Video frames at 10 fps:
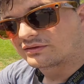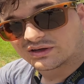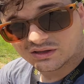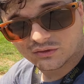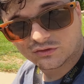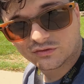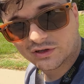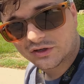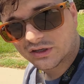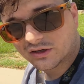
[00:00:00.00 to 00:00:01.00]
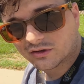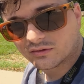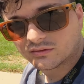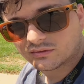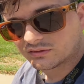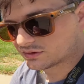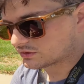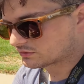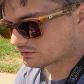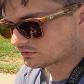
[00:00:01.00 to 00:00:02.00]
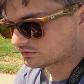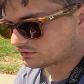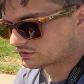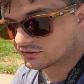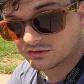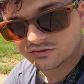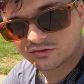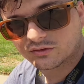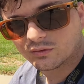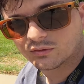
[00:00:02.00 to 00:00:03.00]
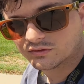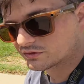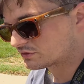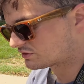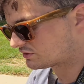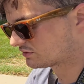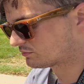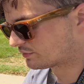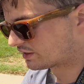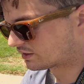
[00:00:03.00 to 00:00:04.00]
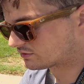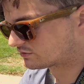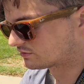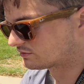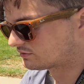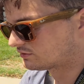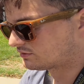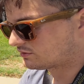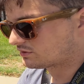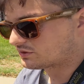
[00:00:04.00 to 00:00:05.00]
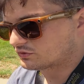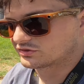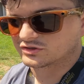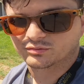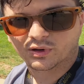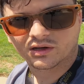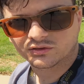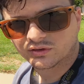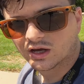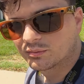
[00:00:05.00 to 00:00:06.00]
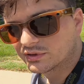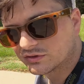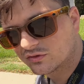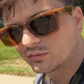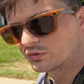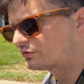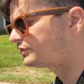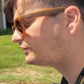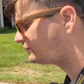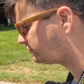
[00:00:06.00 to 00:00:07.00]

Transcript: Yeah, that was very ghetto, and yeah, these are all crusty and bad, so it was just bound to happen at some point.